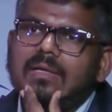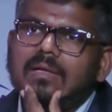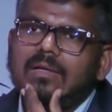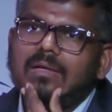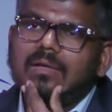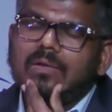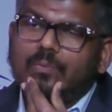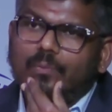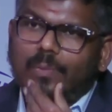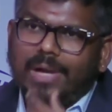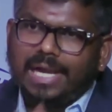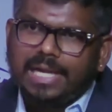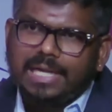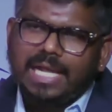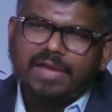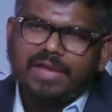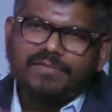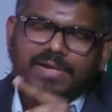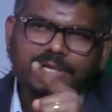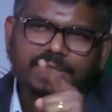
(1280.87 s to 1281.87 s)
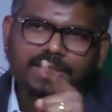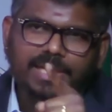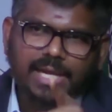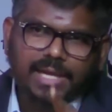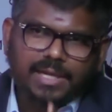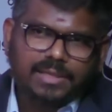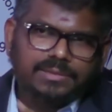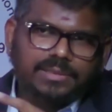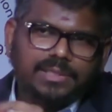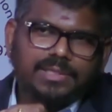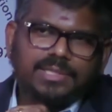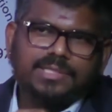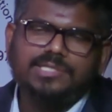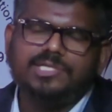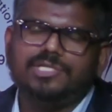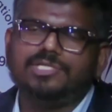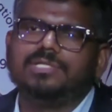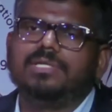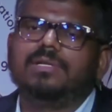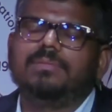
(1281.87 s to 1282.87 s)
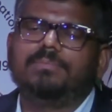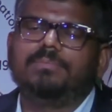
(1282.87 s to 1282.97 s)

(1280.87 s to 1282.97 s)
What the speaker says: while having taken the decision,